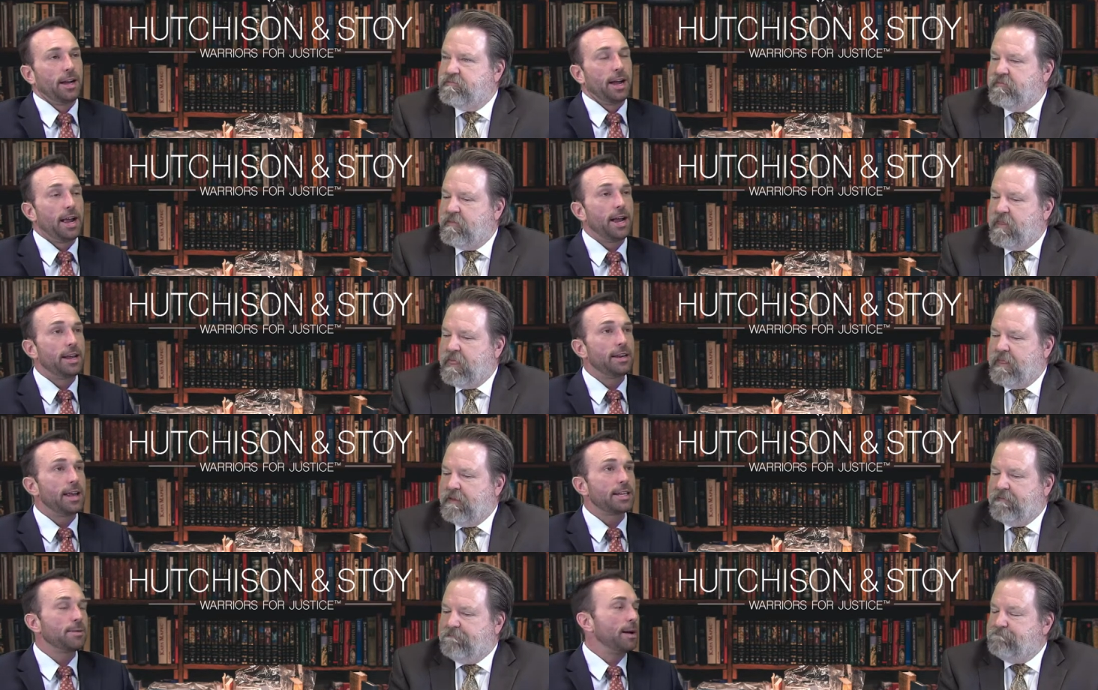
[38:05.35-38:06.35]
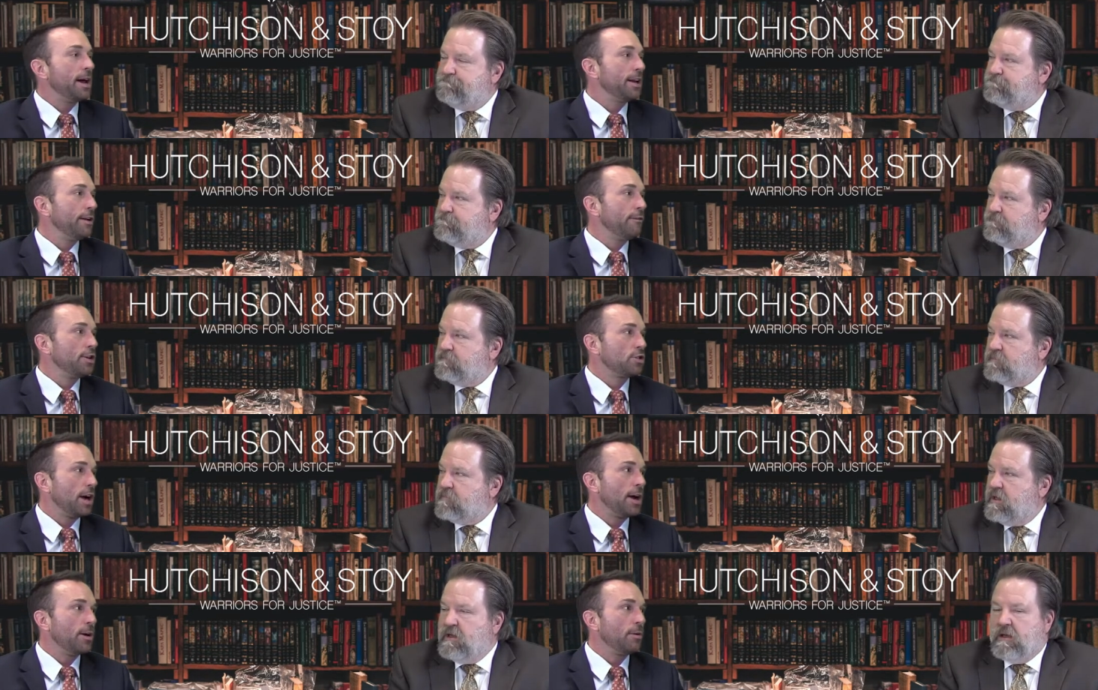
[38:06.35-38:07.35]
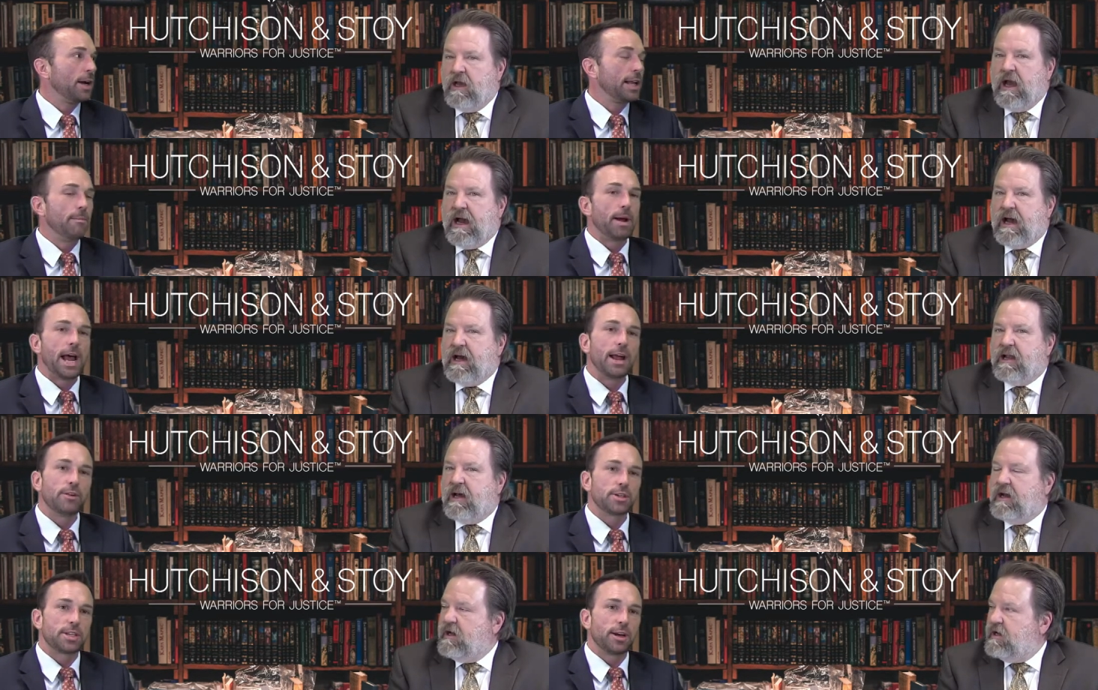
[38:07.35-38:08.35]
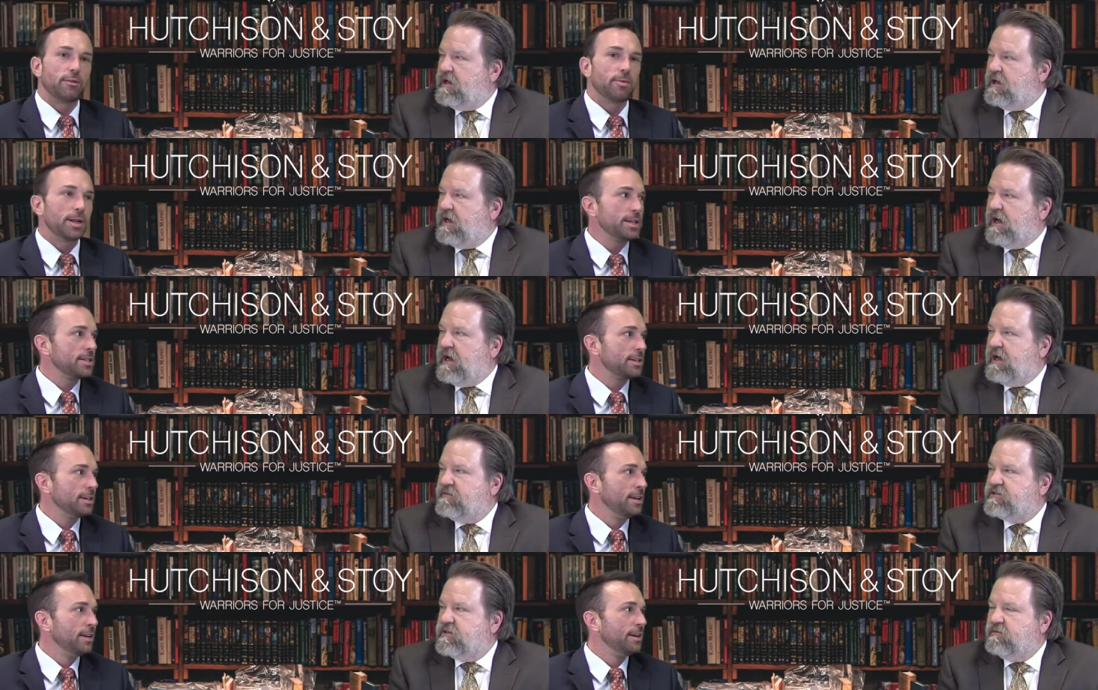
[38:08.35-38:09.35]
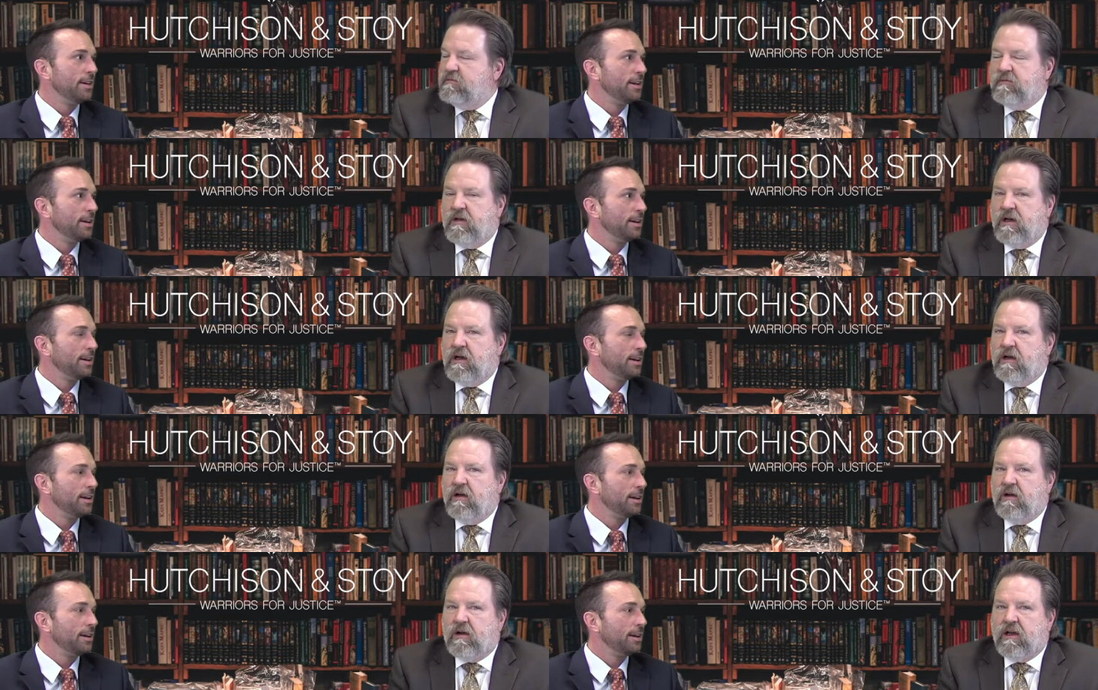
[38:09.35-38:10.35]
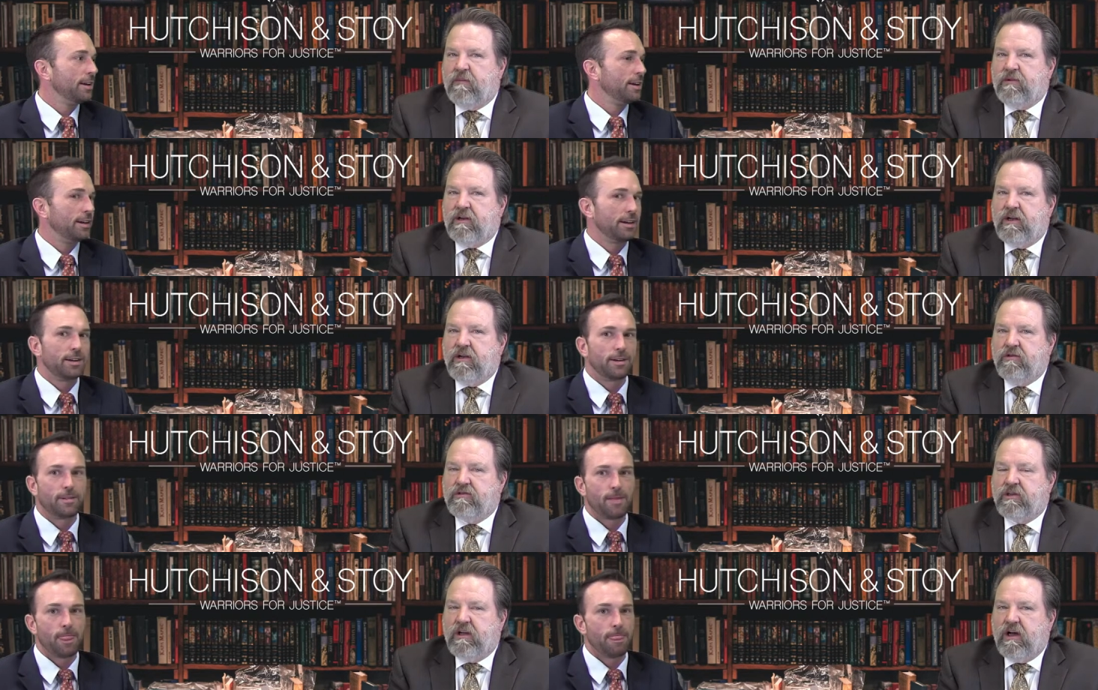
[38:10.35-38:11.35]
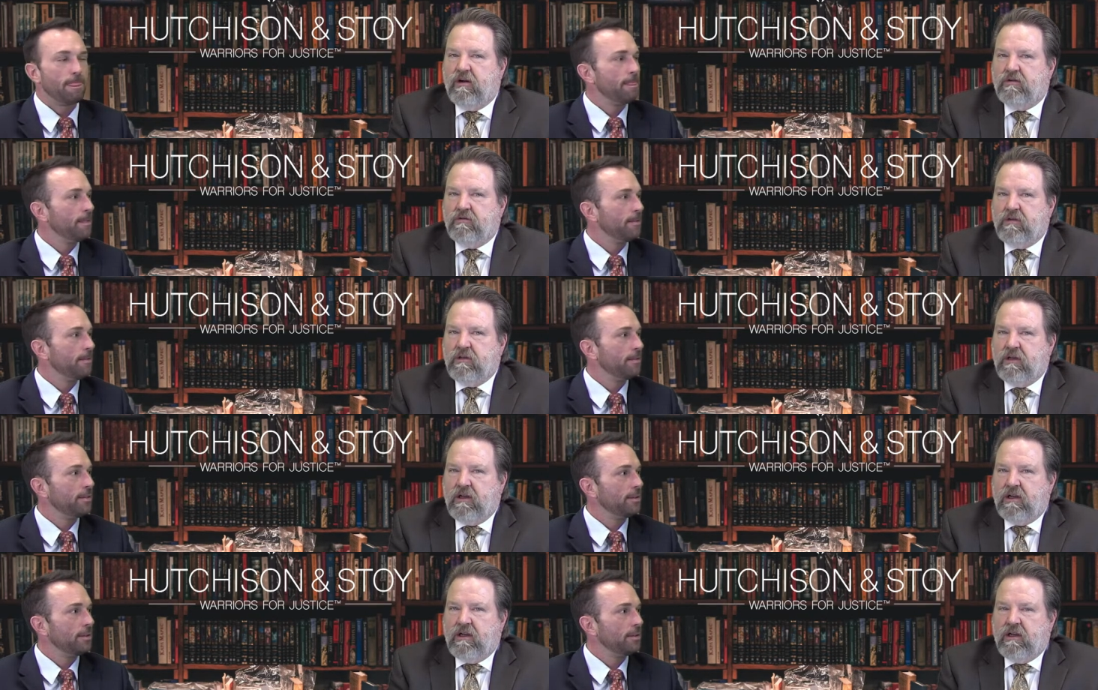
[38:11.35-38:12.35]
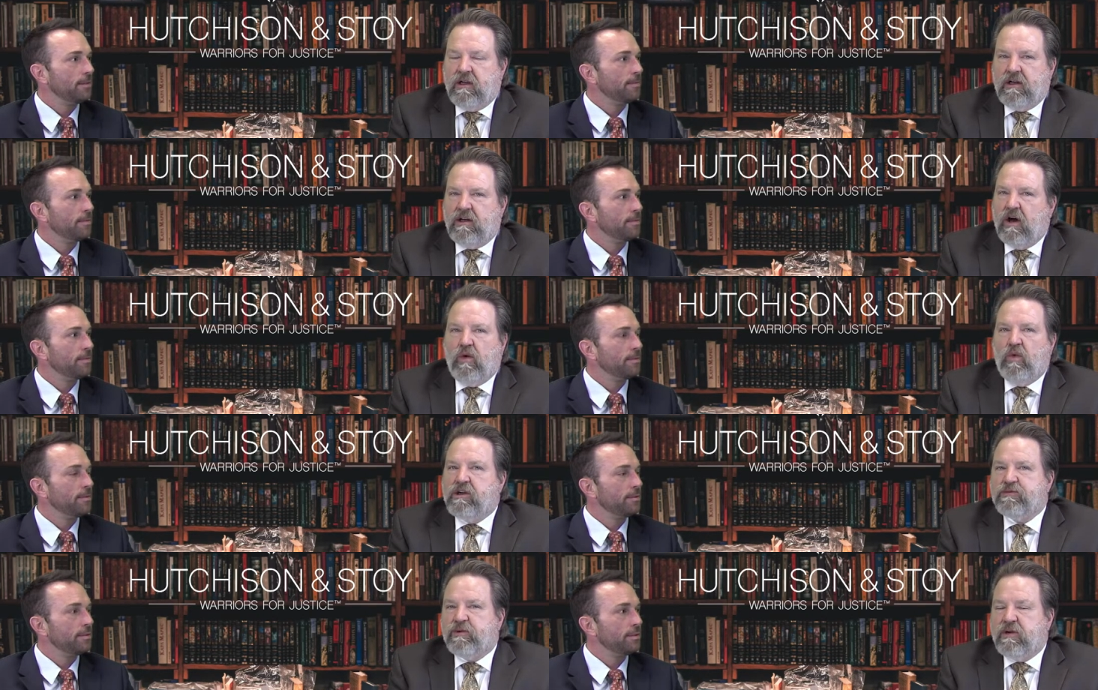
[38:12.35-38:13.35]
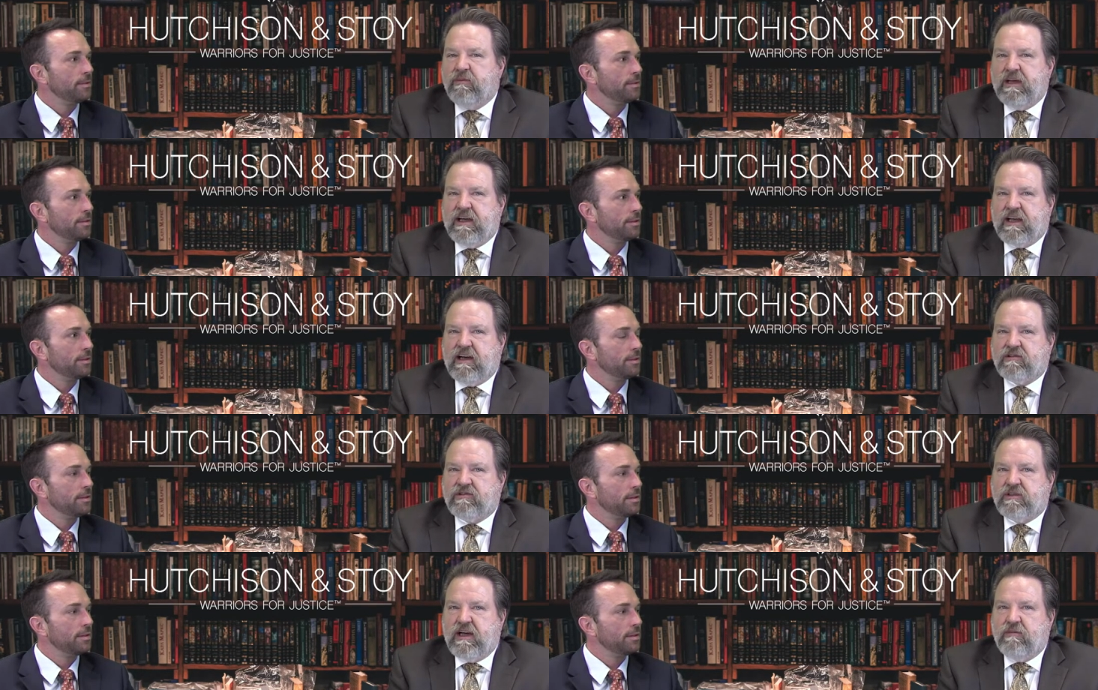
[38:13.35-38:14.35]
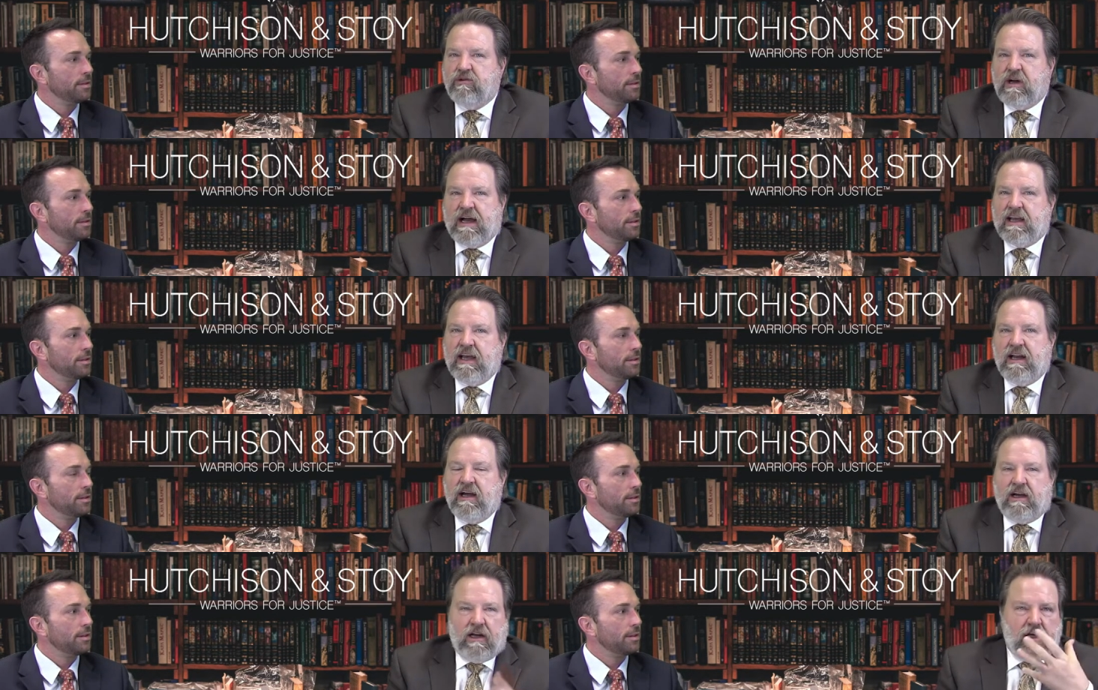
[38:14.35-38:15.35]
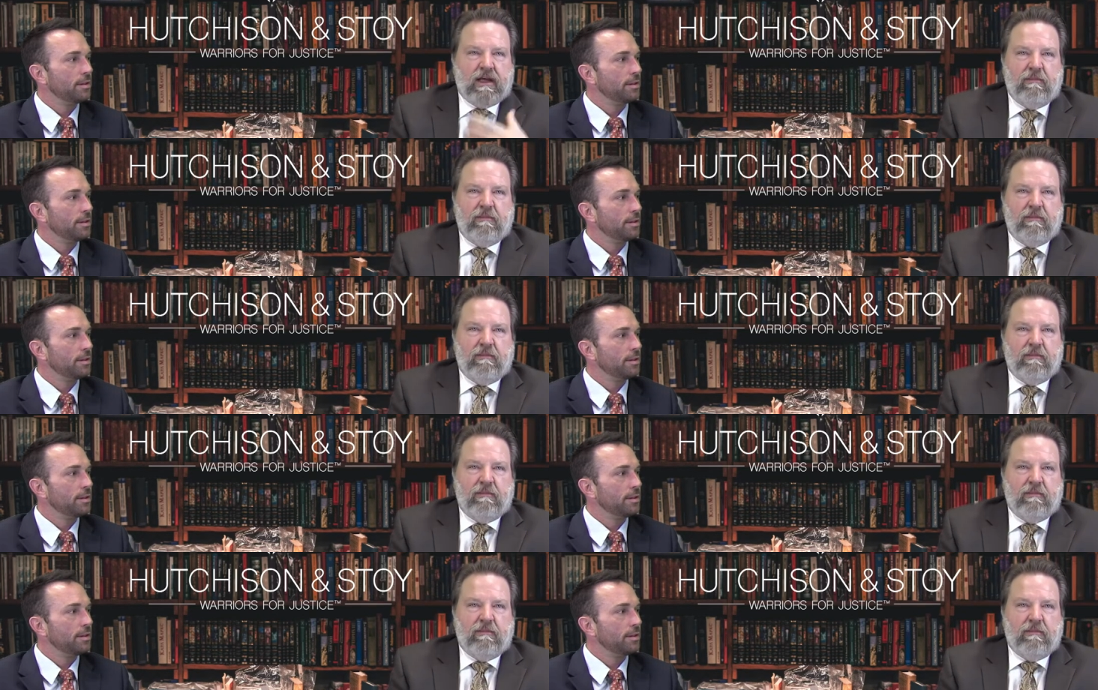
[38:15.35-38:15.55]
Speaker 1: And that's about it for trial. Again, behave I, yourself, please. I have some
Speaker 2: uh, a couple of do's to don't. Don't whisper to me at counsel table. I can't hear you. Look at